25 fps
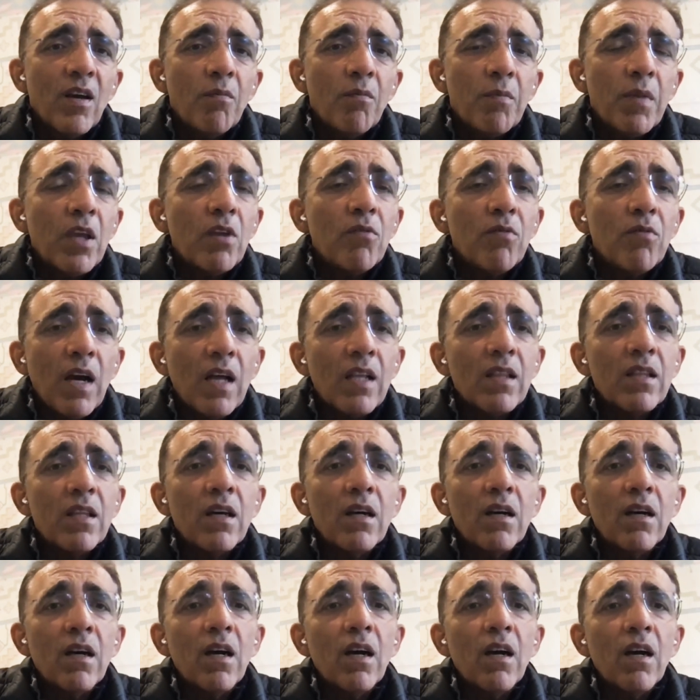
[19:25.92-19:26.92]
Meanwhile,
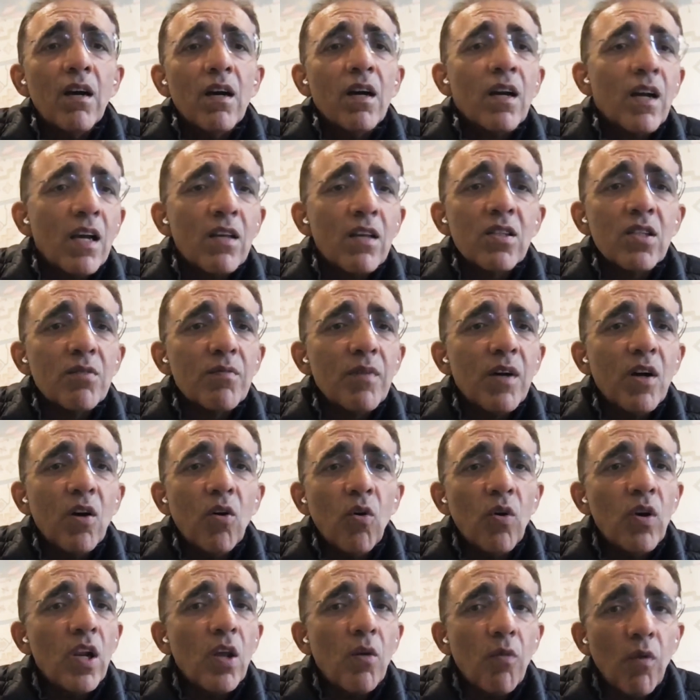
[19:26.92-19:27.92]
the customer
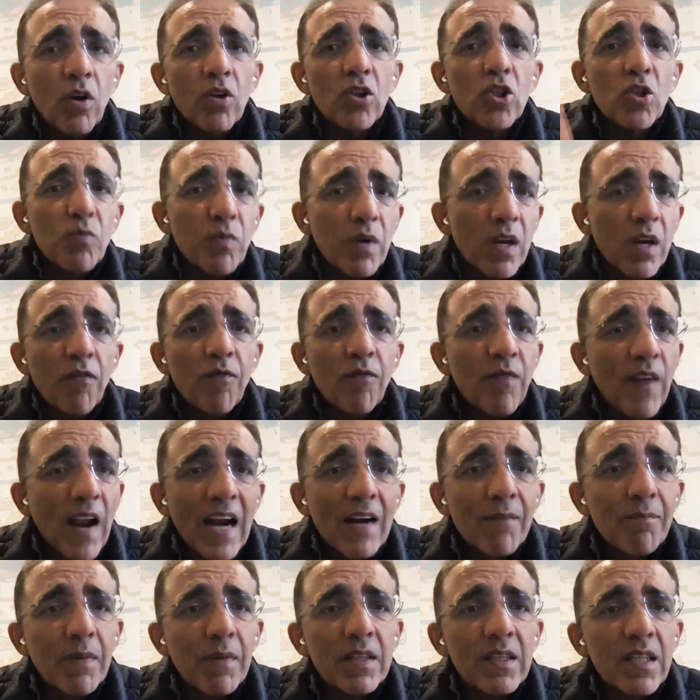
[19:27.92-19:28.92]
only wants to pay a
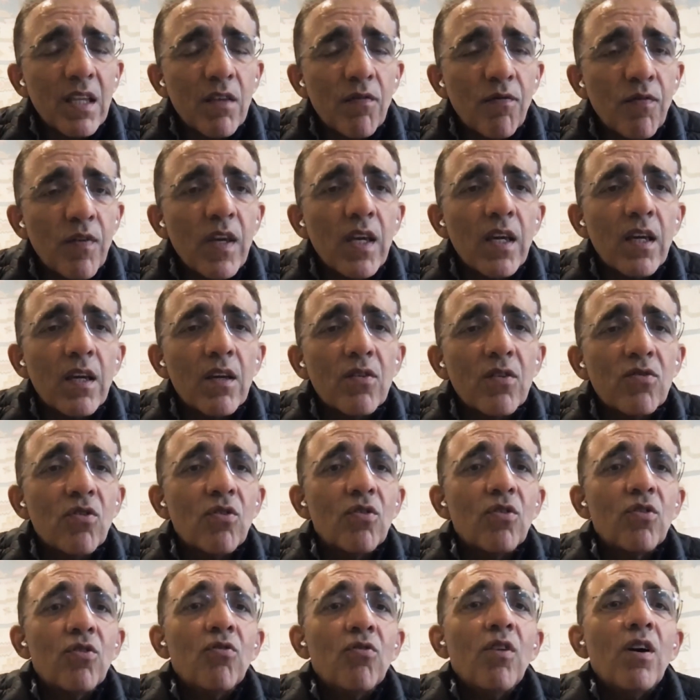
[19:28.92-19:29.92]
flat monthly fee. So
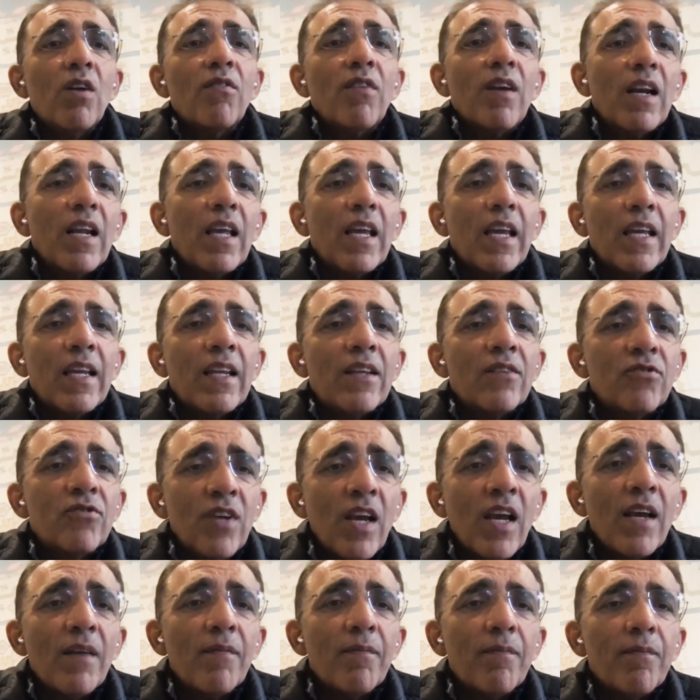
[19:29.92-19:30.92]
you are really in a
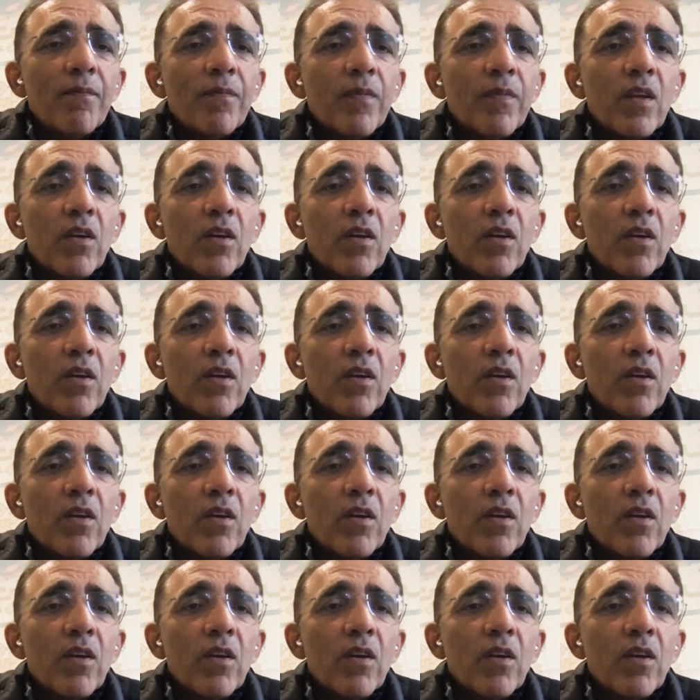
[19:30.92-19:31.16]
jam.